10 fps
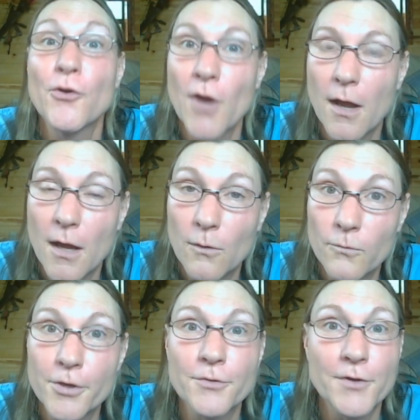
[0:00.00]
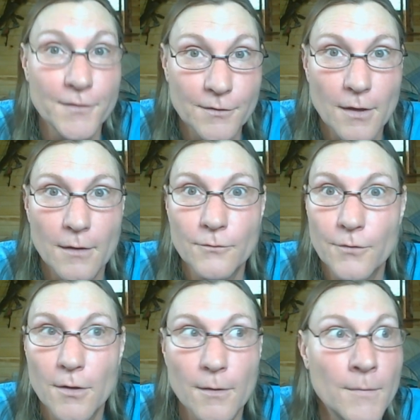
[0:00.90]
uh, rear disc uh,
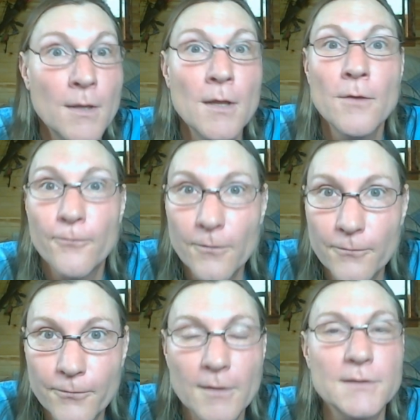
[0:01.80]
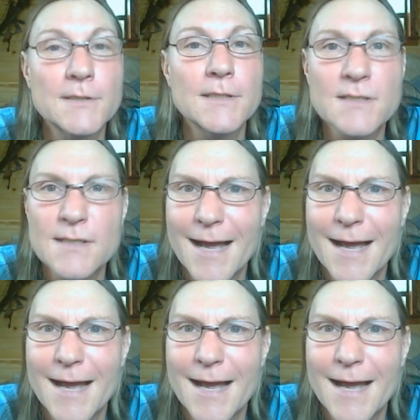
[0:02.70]
drum, front disc.